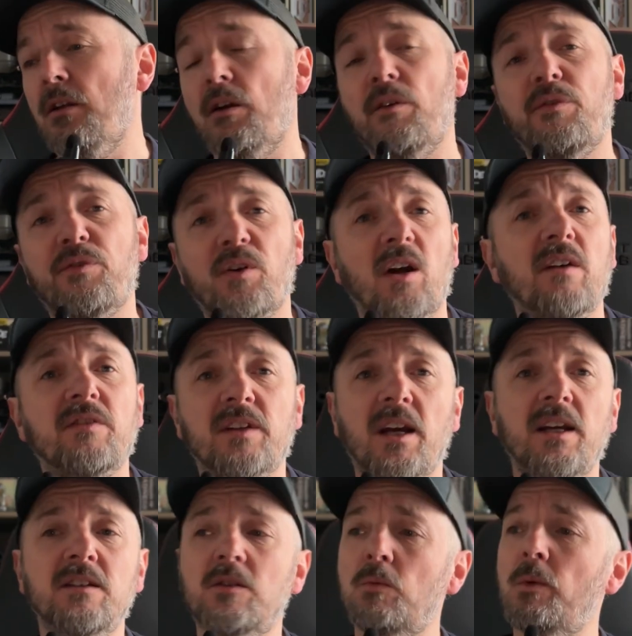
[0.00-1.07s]
5
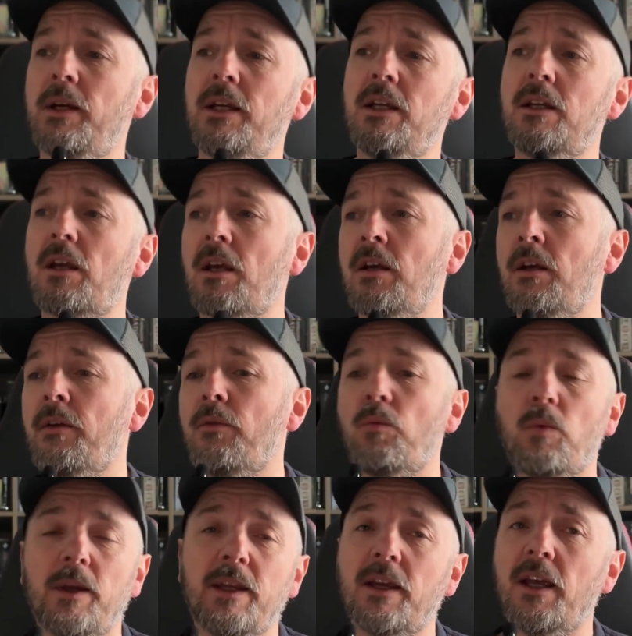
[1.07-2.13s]
days a week.
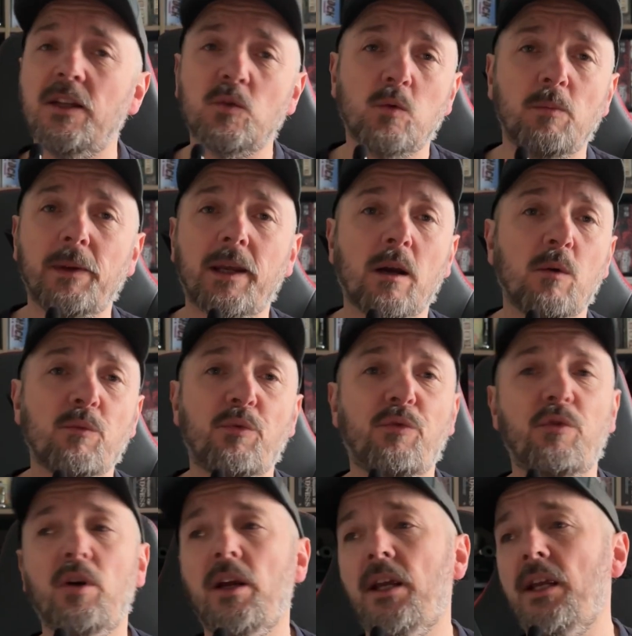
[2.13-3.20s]
Weekends would become
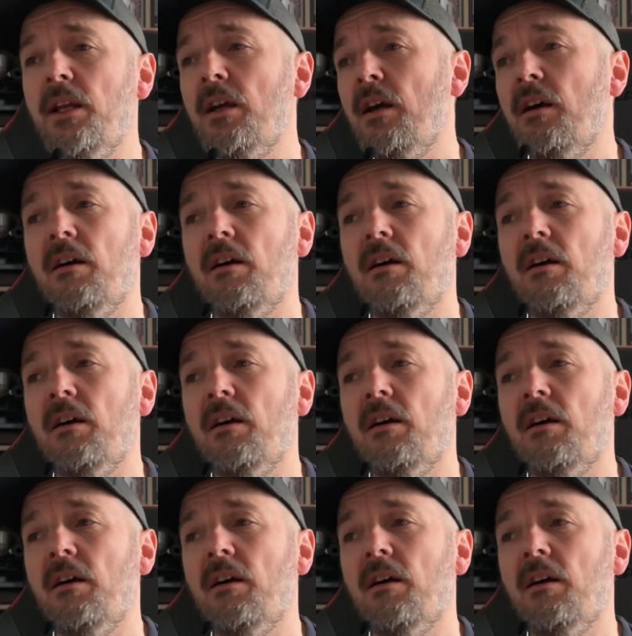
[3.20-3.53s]
free.